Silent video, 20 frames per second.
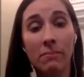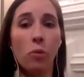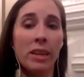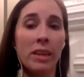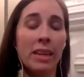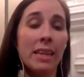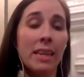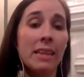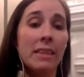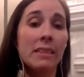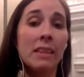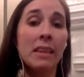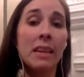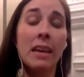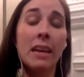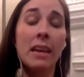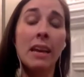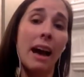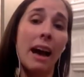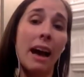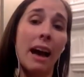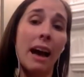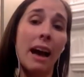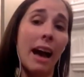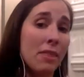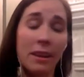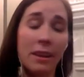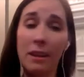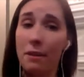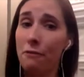One is,
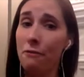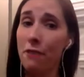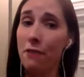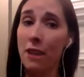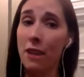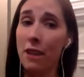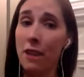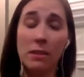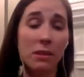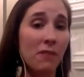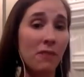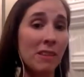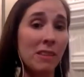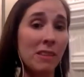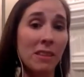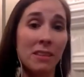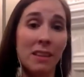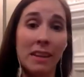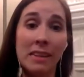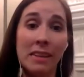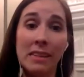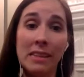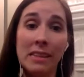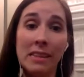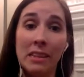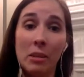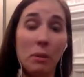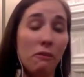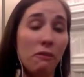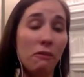I think a face-to-face is
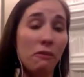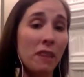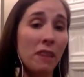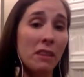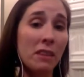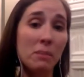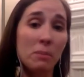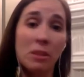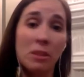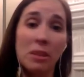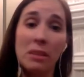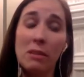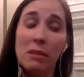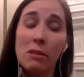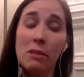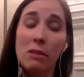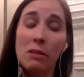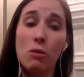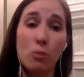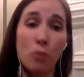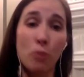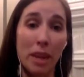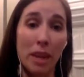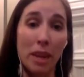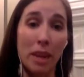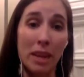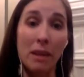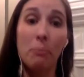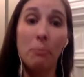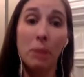ideal, but Facebook is a
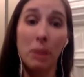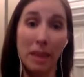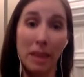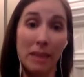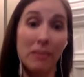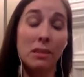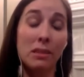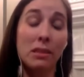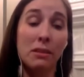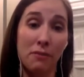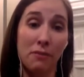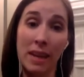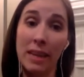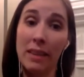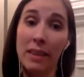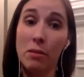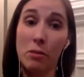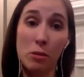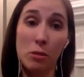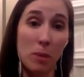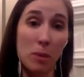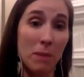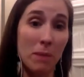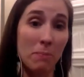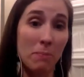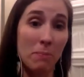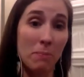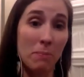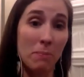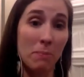great place to find those
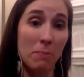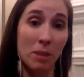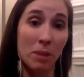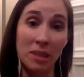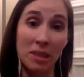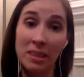people.